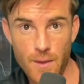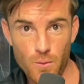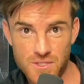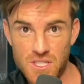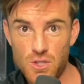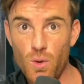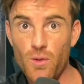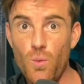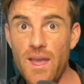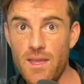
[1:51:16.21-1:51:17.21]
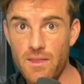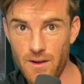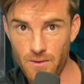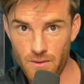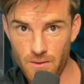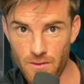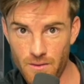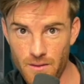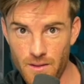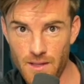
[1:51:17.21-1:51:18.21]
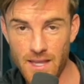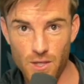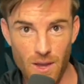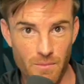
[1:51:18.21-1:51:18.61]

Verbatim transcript: and we'll see you on the way there and take